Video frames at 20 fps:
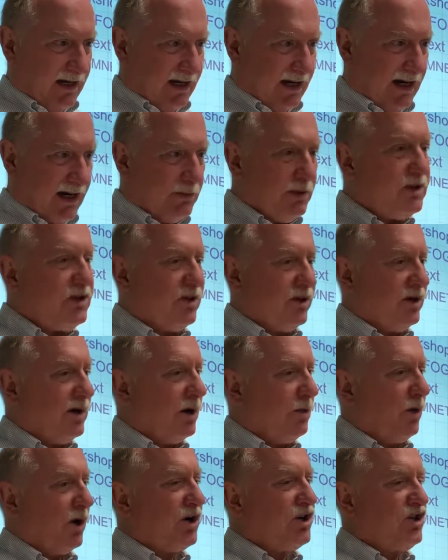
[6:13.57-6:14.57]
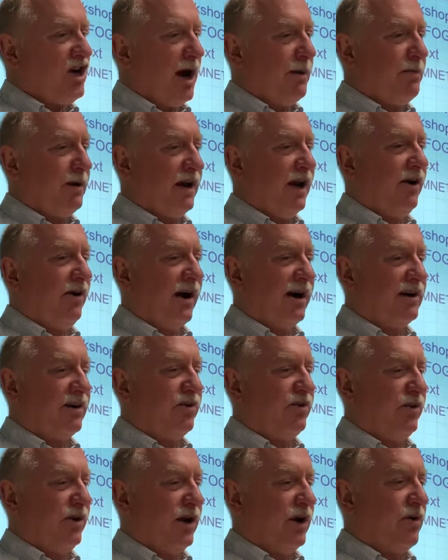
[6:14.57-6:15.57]
I went to a workshop on
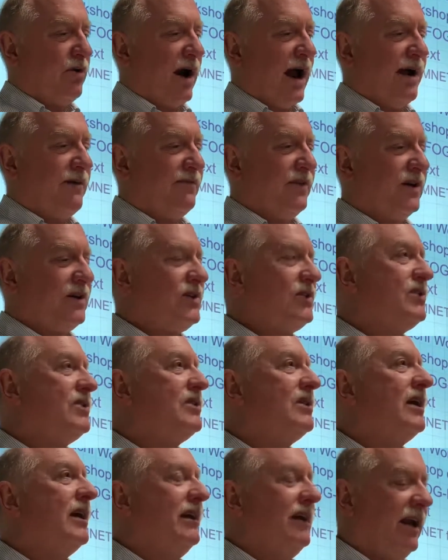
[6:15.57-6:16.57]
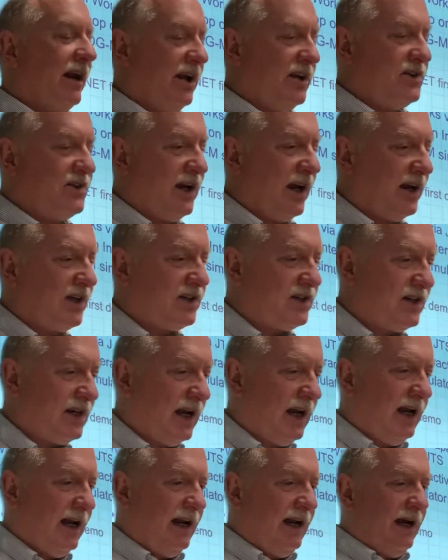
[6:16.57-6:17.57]
interactive 3D graphics in '86,
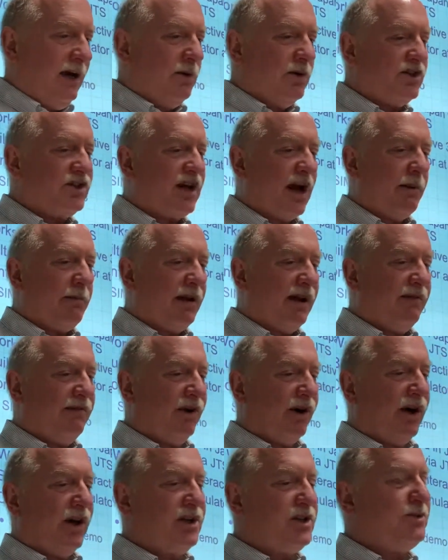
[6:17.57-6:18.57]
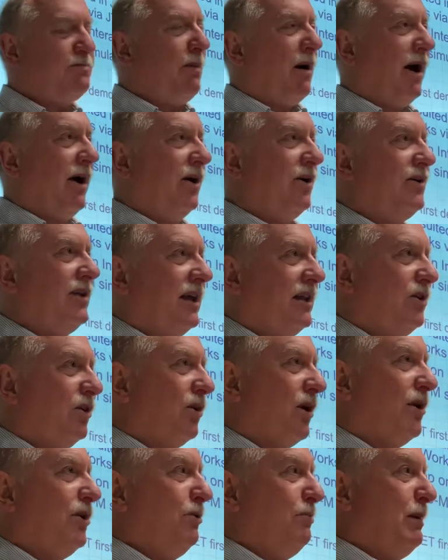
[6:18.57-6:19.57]
which got me very inspired that there
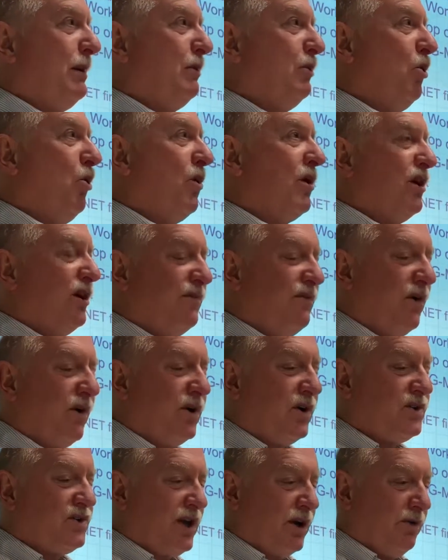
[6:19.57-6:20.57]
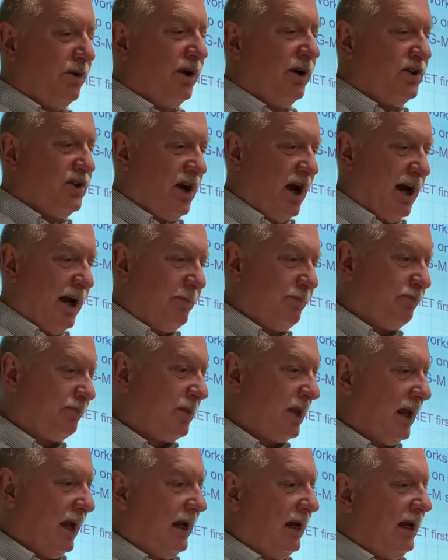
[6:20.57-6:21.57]
were other people who wanted to focus on real
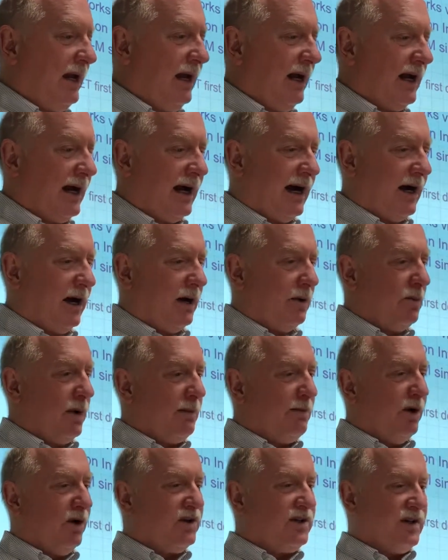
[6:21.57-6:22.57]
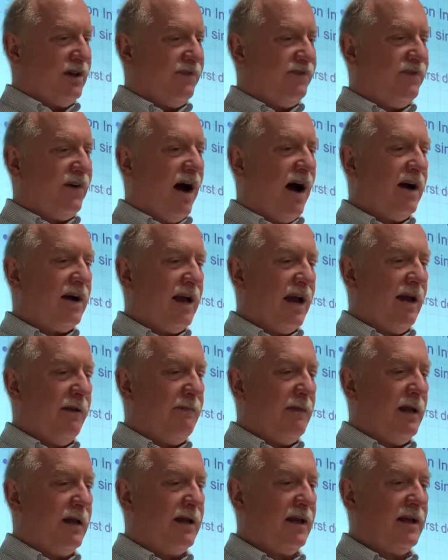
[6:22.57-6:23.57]
time. We built a
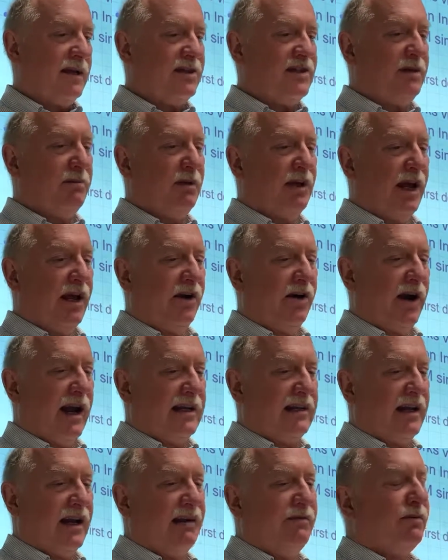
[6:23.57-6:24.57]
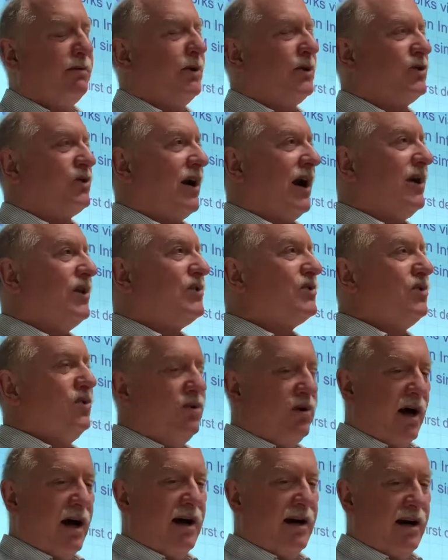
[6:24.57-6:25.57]
FogM simulator at the Naval Postgraduate
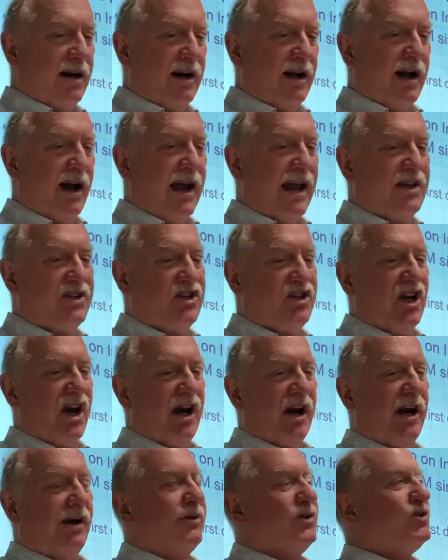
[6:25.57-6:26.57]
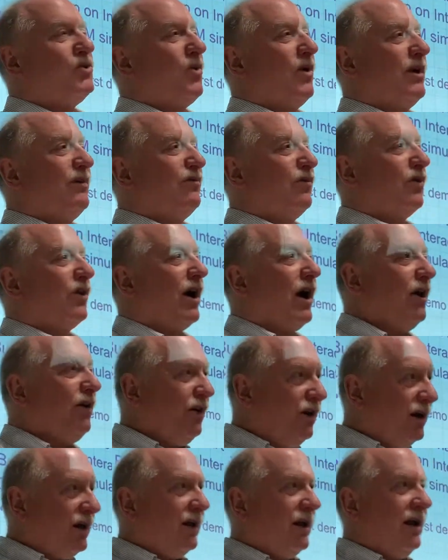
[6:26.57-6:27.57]
School on an SGI Iris
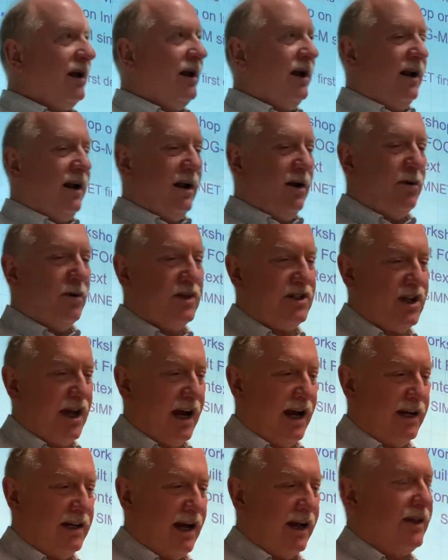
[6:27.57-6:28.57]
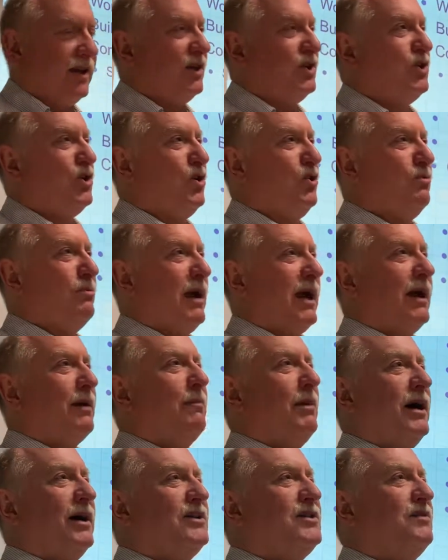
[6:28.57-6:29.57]
2400, which had, I think, 2
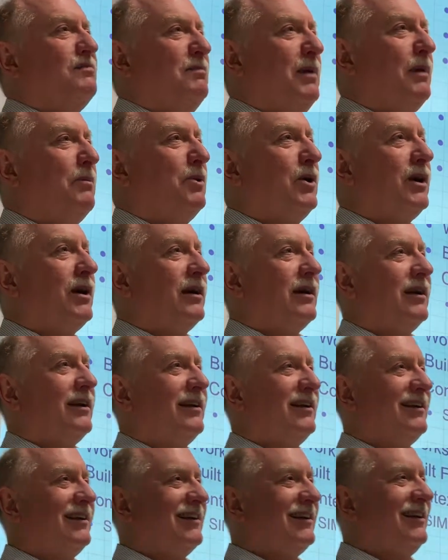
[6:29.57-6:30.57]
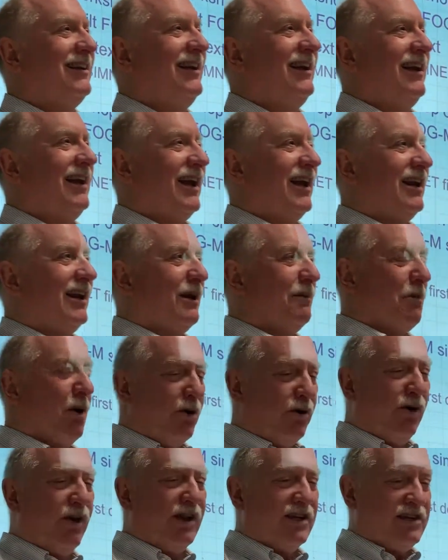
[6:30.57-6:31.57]
megabytes of memory. And a
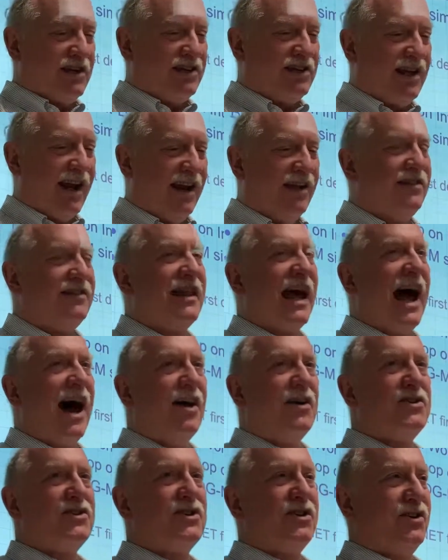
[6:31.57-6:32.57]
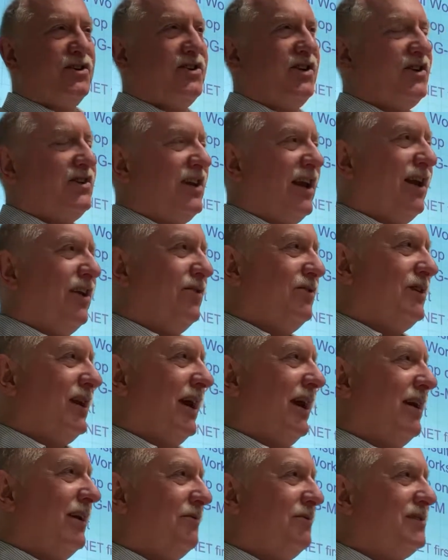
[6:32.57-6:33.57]
Motorola 68000 or
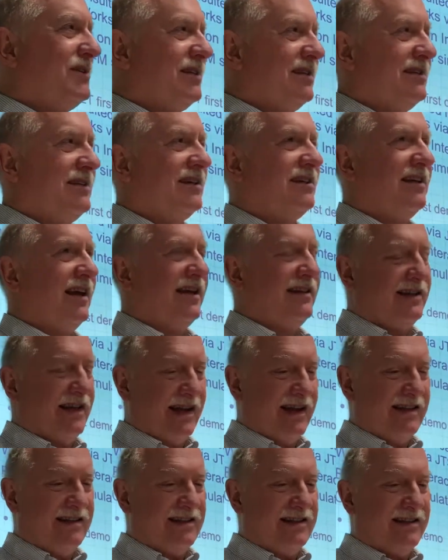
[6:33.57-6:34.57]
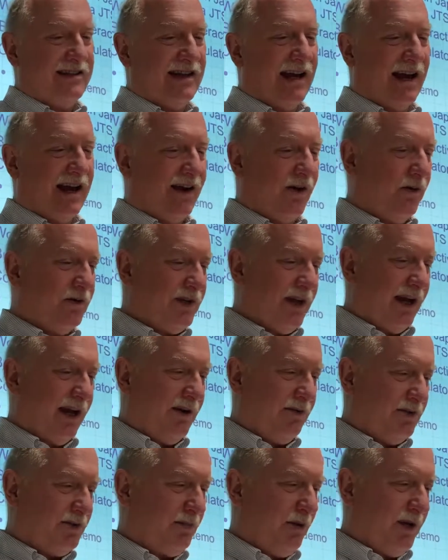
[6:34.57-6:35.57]
68010, it was 68010,
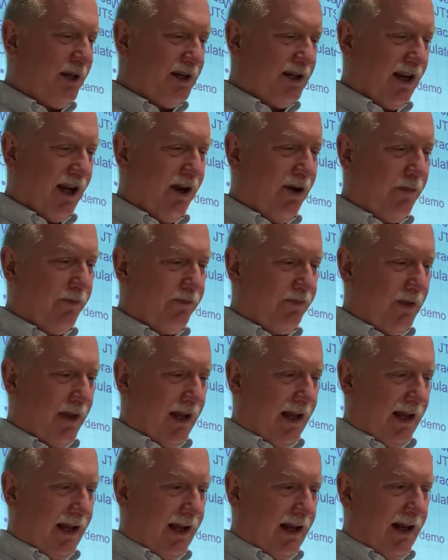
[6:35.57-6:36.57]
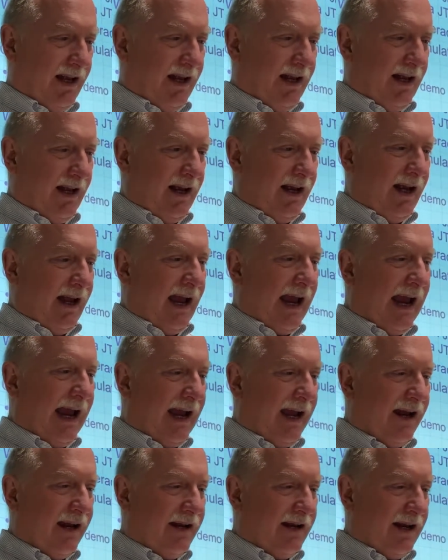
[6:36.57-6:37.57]
it was pretty slow.
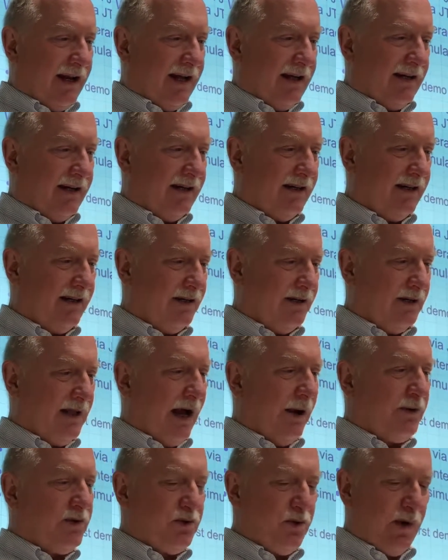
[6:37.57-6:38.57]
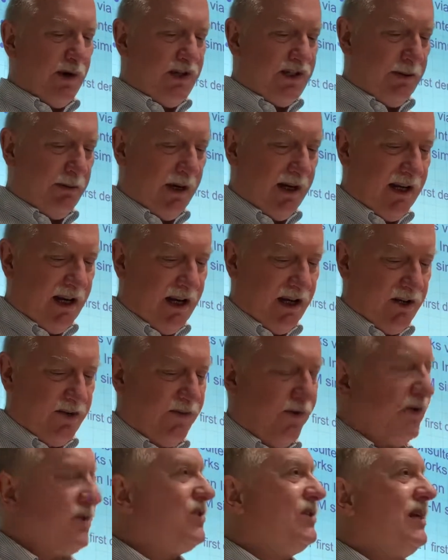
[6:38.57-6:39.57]
And that was when SimNet did its
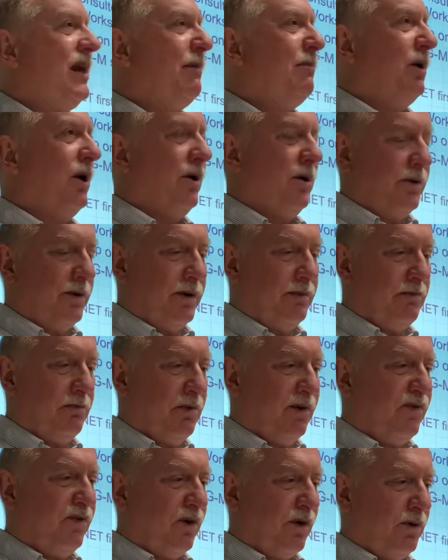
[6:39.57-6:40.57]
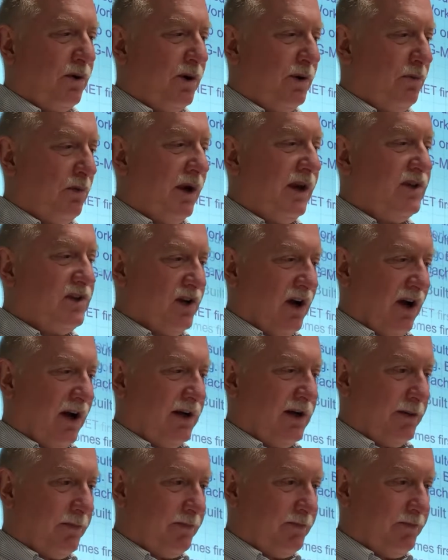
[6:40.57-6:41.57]
first demo before we saw it.